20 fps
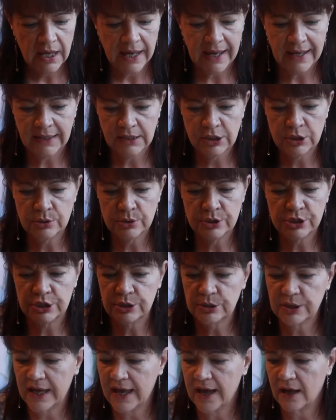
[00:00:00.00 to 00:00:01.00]
And you
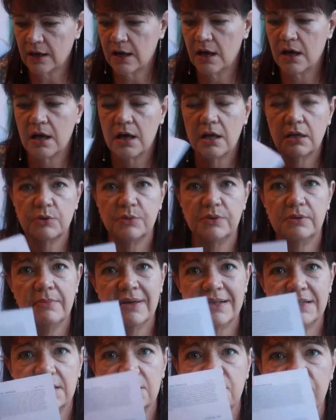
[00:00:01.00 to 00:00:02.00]
do get a card with a
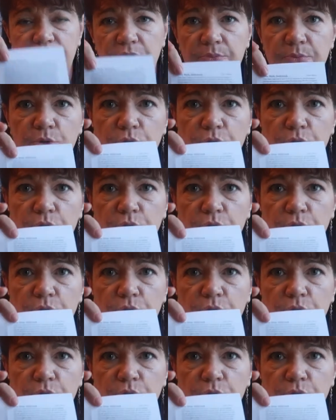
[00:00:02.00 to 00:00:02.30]
message from